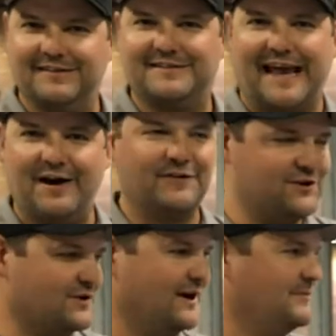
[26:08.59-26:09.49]
sound that
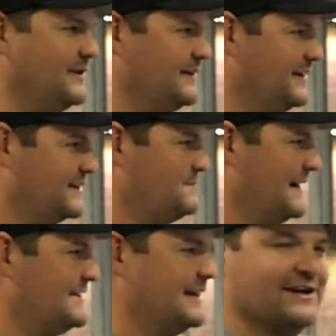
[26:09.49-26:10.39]
you come to
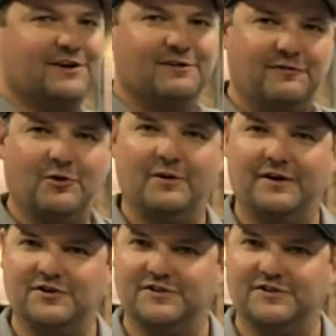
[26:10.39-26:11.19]
expect out of hearing a four runner.